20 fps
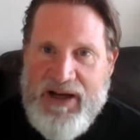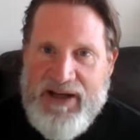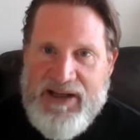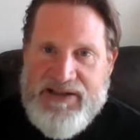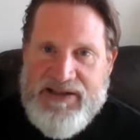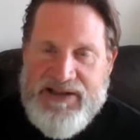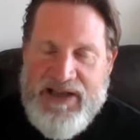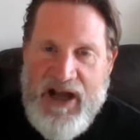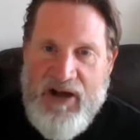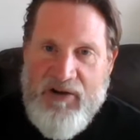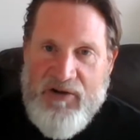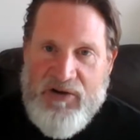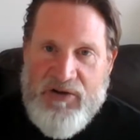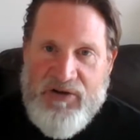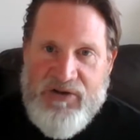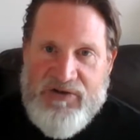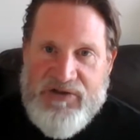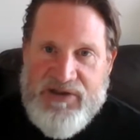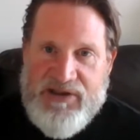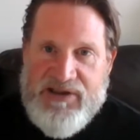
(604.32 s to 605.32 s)
is how you're
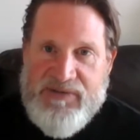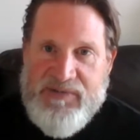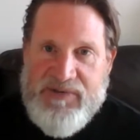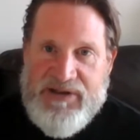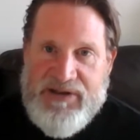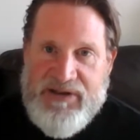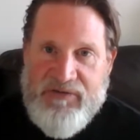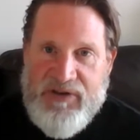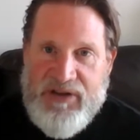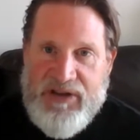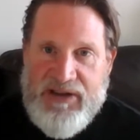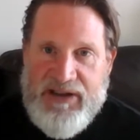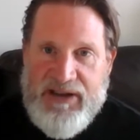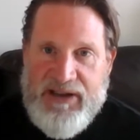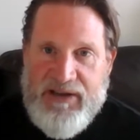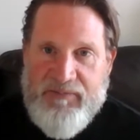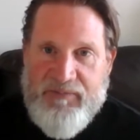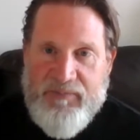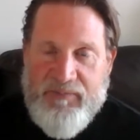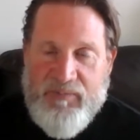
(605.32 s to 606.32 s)
using
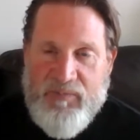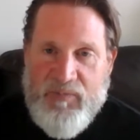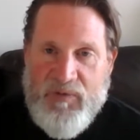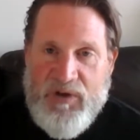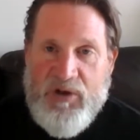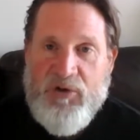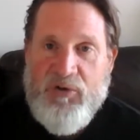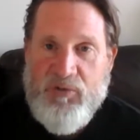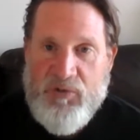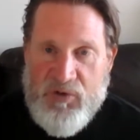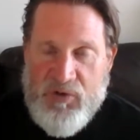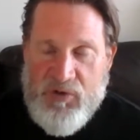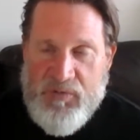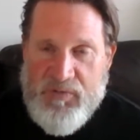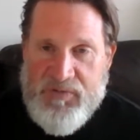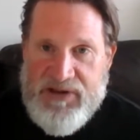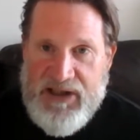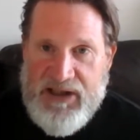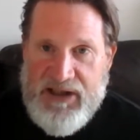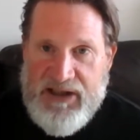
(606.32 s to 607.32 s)
specifically
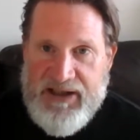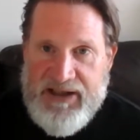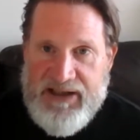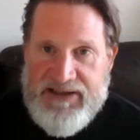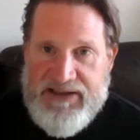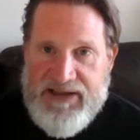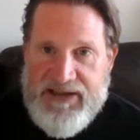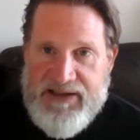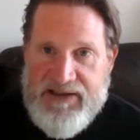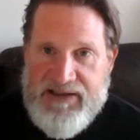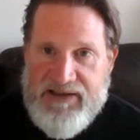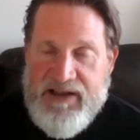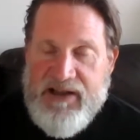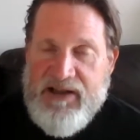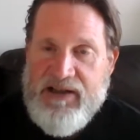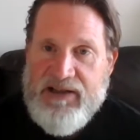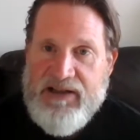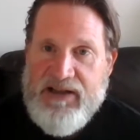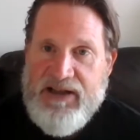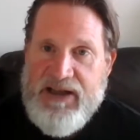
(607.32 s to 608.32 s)
groups in LinkedIn.
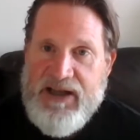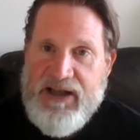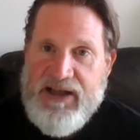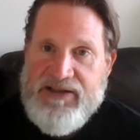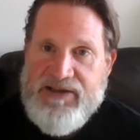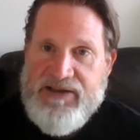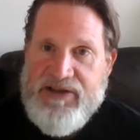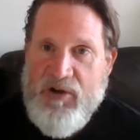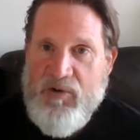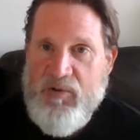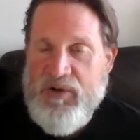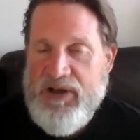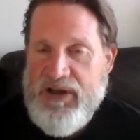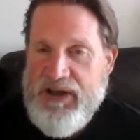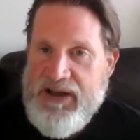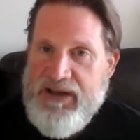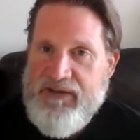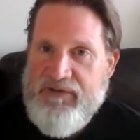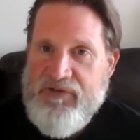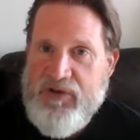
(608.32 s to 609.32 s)
And so
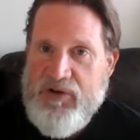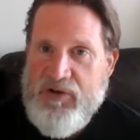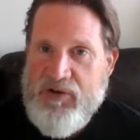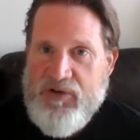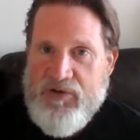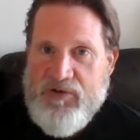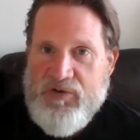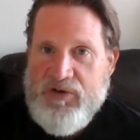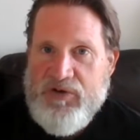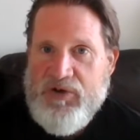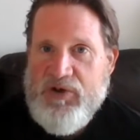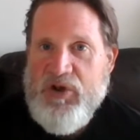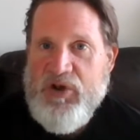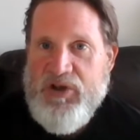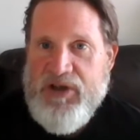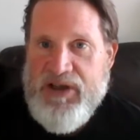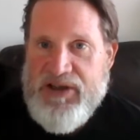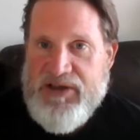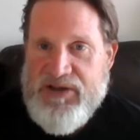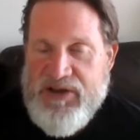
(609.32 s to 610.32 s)
if you're
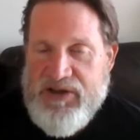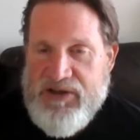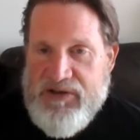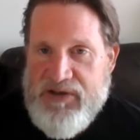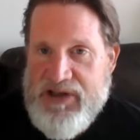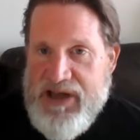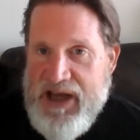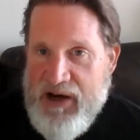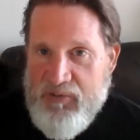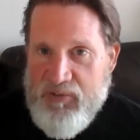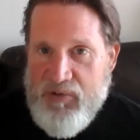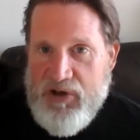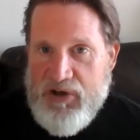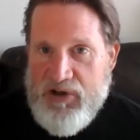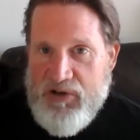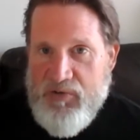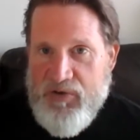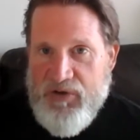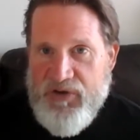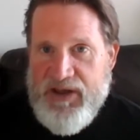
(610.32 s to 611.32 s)
looking to
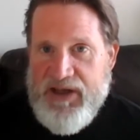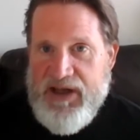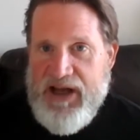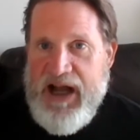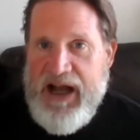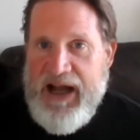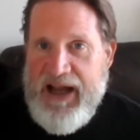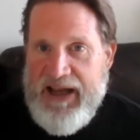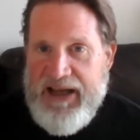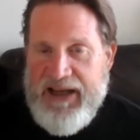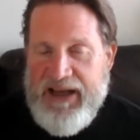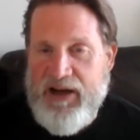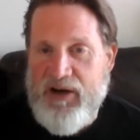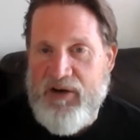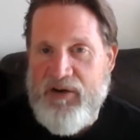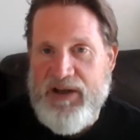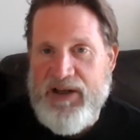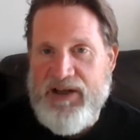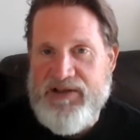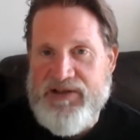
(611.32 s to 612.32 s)
network within high
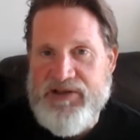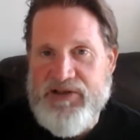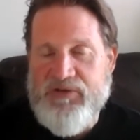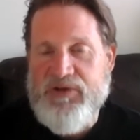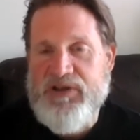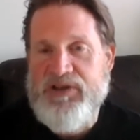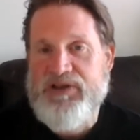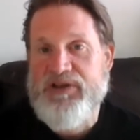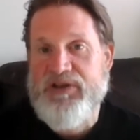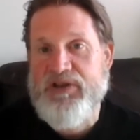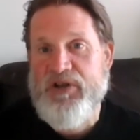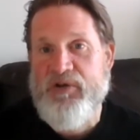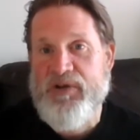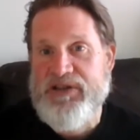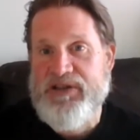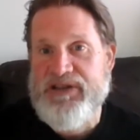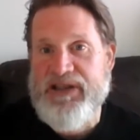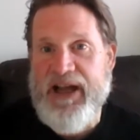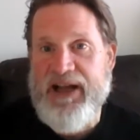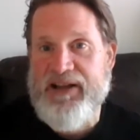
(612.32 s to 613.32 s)
areas, you need to know
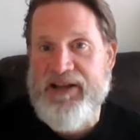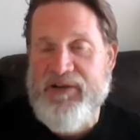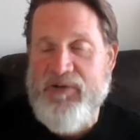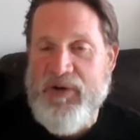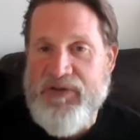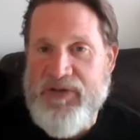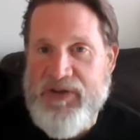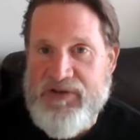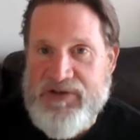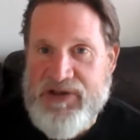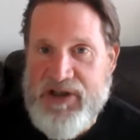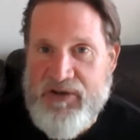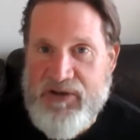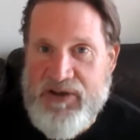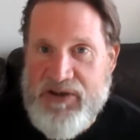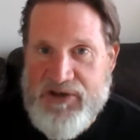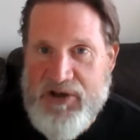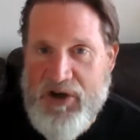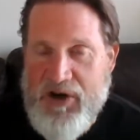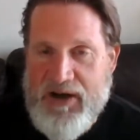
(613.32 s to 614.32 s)
exactly what those
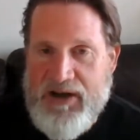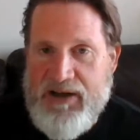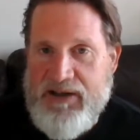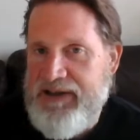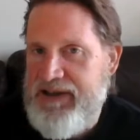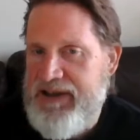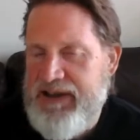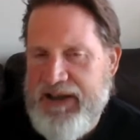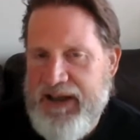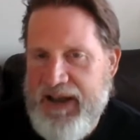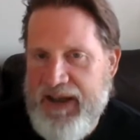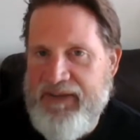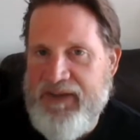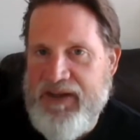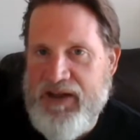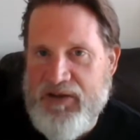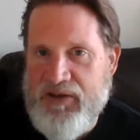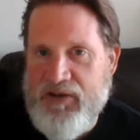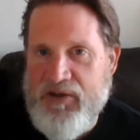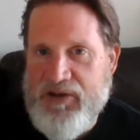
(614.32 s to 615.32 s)
areas are, and
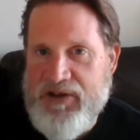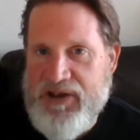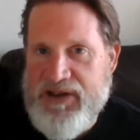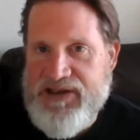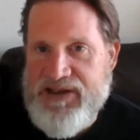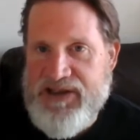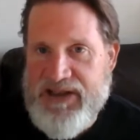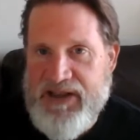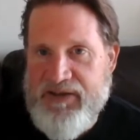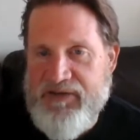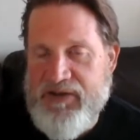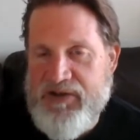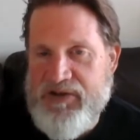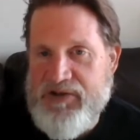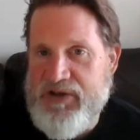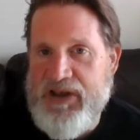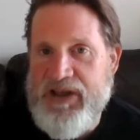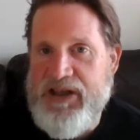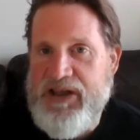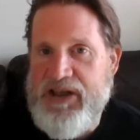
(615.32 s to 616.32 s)
then look and see if
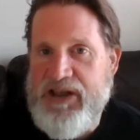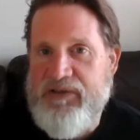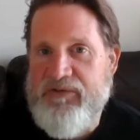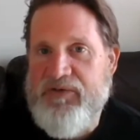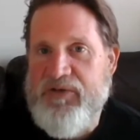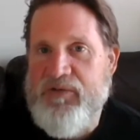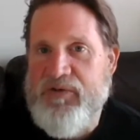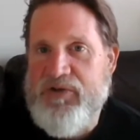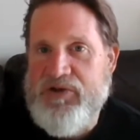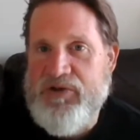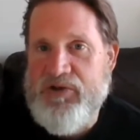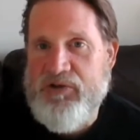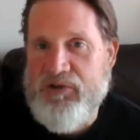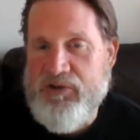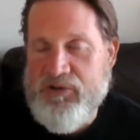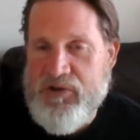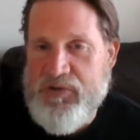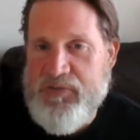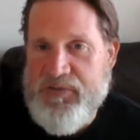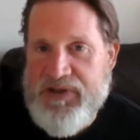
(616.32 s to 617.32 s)
there's any influential
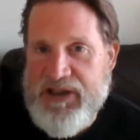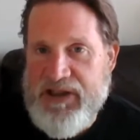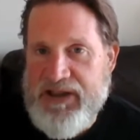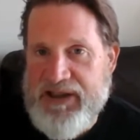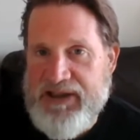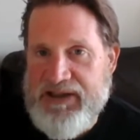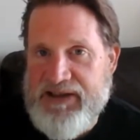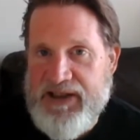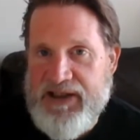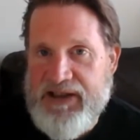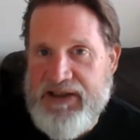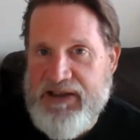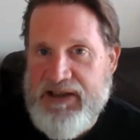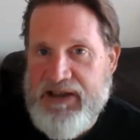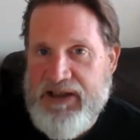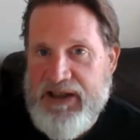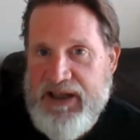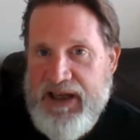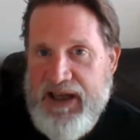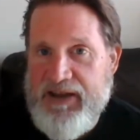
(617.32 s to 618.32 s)
groups in LinkedIn
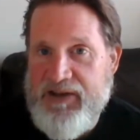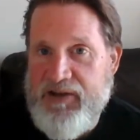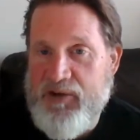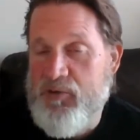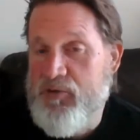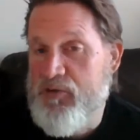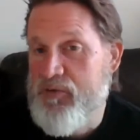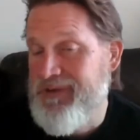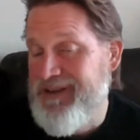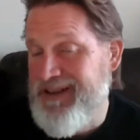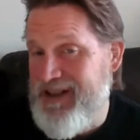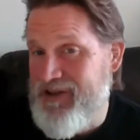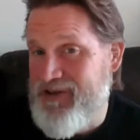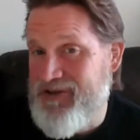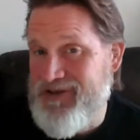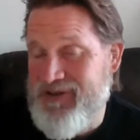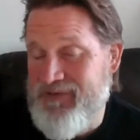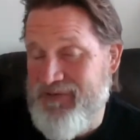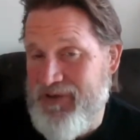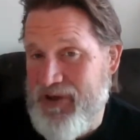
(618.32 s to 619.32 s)
and the group
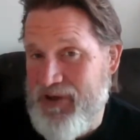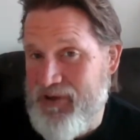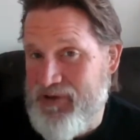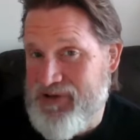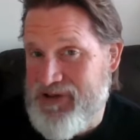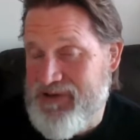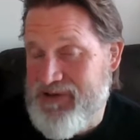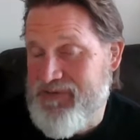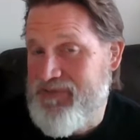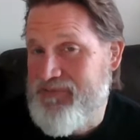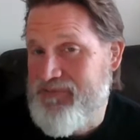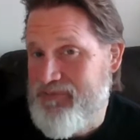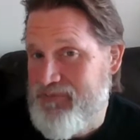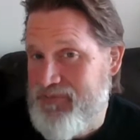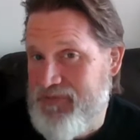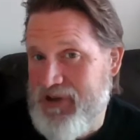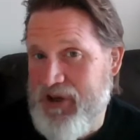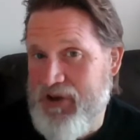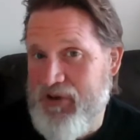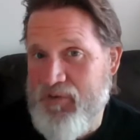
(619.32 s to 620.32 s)
leaders of those.
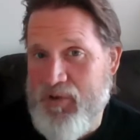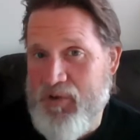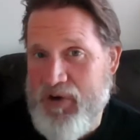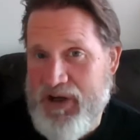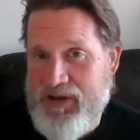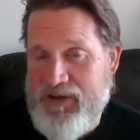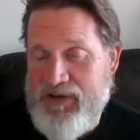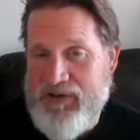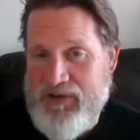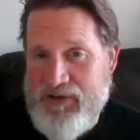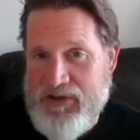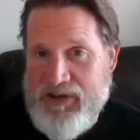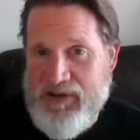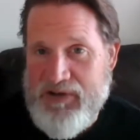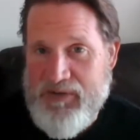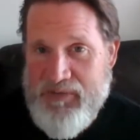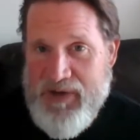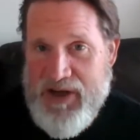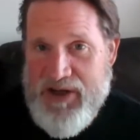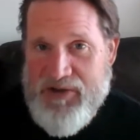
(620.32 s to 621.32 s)
You know, one of the
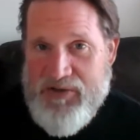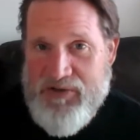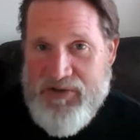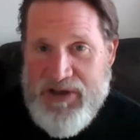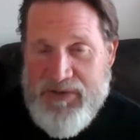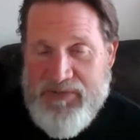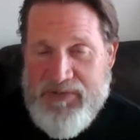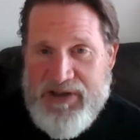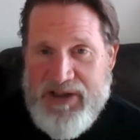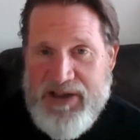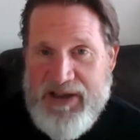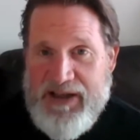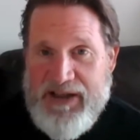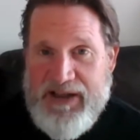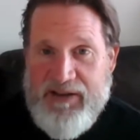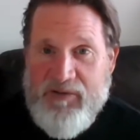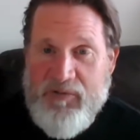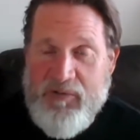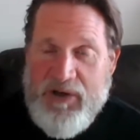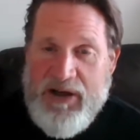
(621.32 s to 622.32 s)
major tips that I
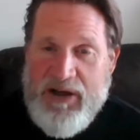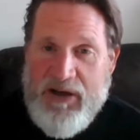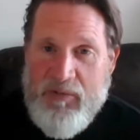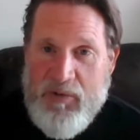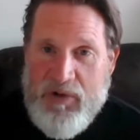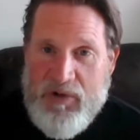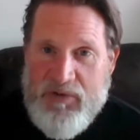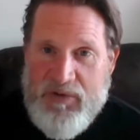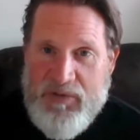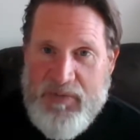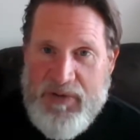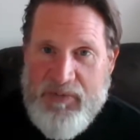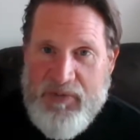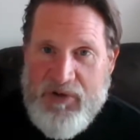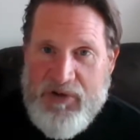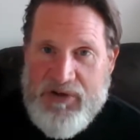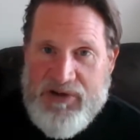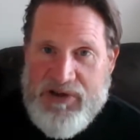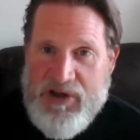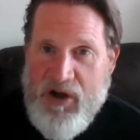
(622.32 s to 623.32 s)
give when I work with
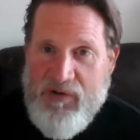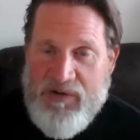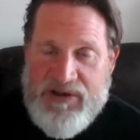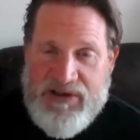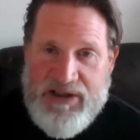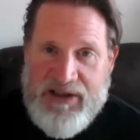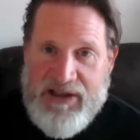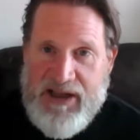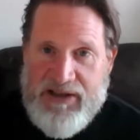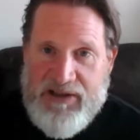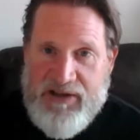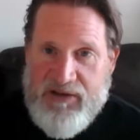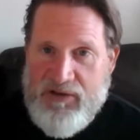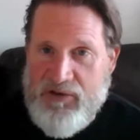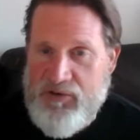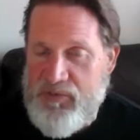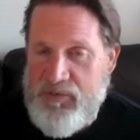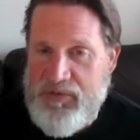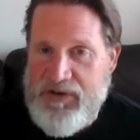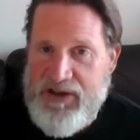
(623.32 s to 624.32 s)
people is always connect to the
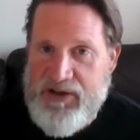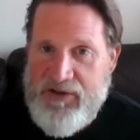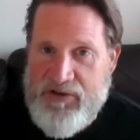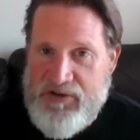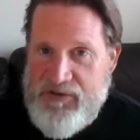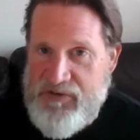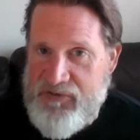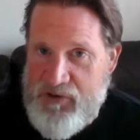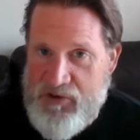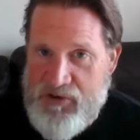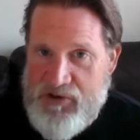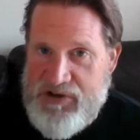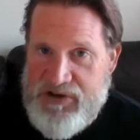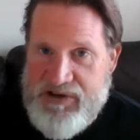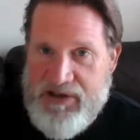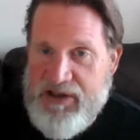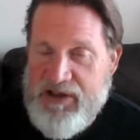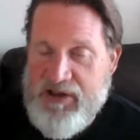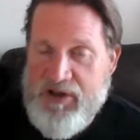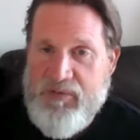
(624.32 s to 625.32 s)
group leaders
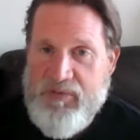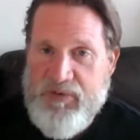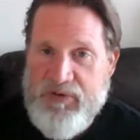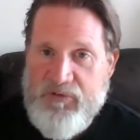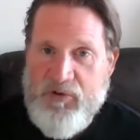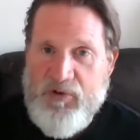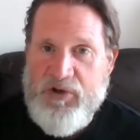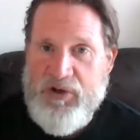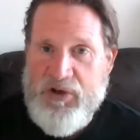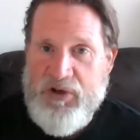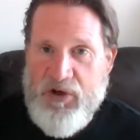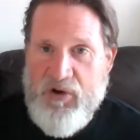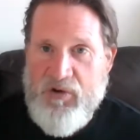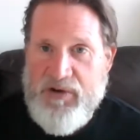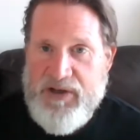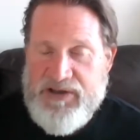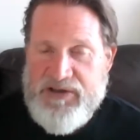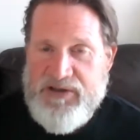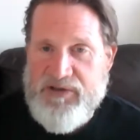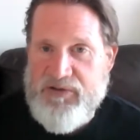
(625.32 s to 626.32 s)
first before you go
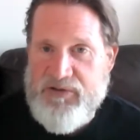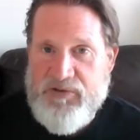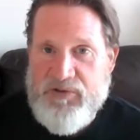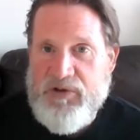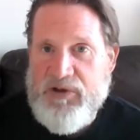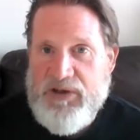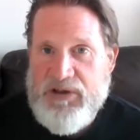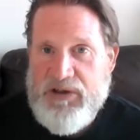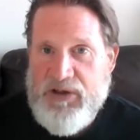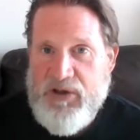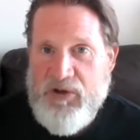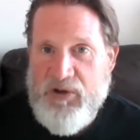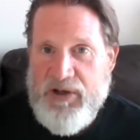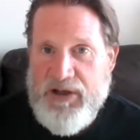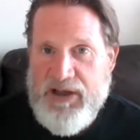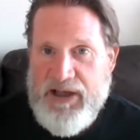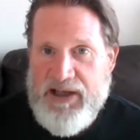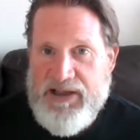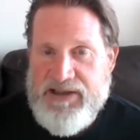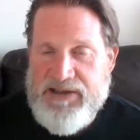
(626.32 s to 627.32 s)
into
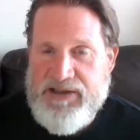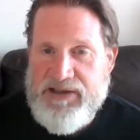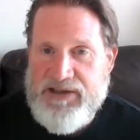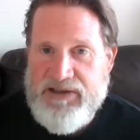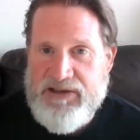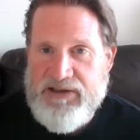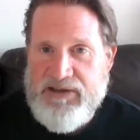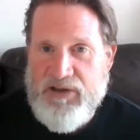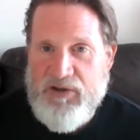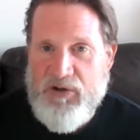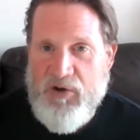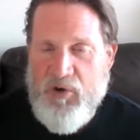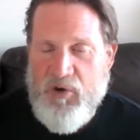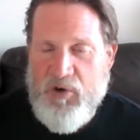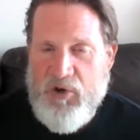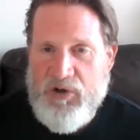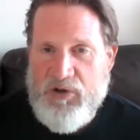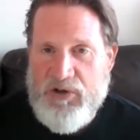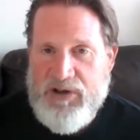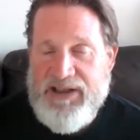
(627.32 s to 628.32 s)
organizing
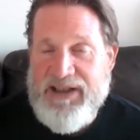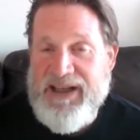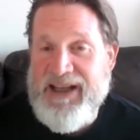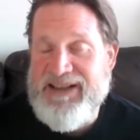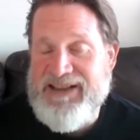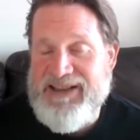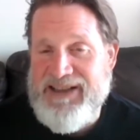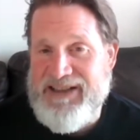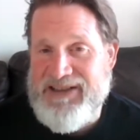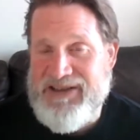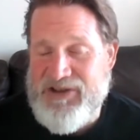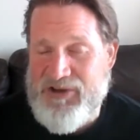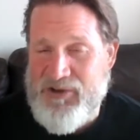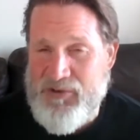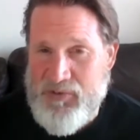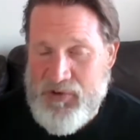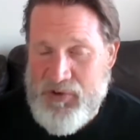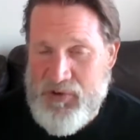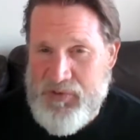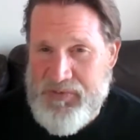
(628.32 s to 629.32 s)
or connecting into
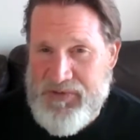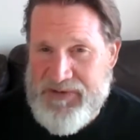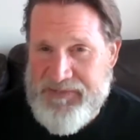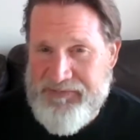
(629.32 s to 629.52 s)
groups.